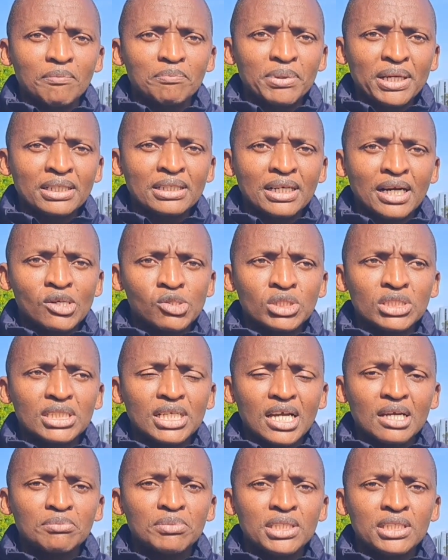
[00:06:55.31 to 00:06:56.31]
backgrounds
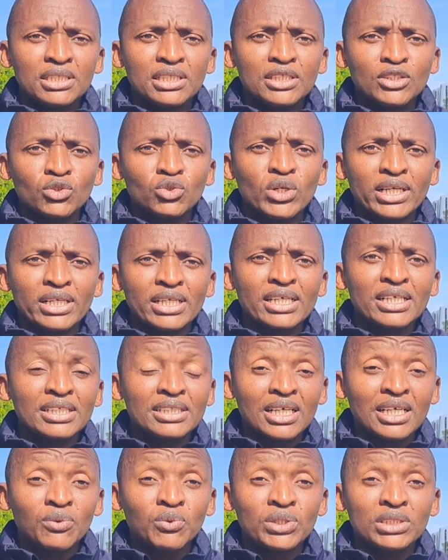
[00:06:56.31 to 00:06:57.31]
coming into an
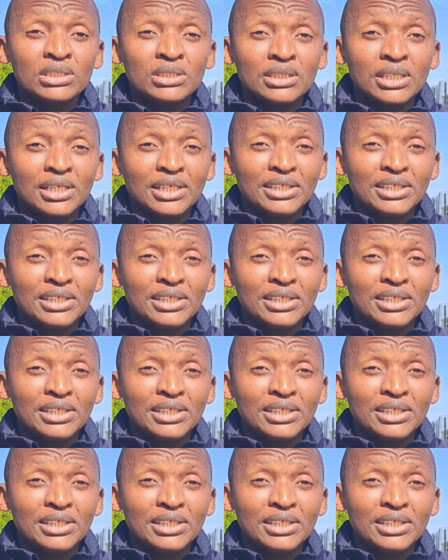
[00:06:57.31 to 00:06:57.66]
area which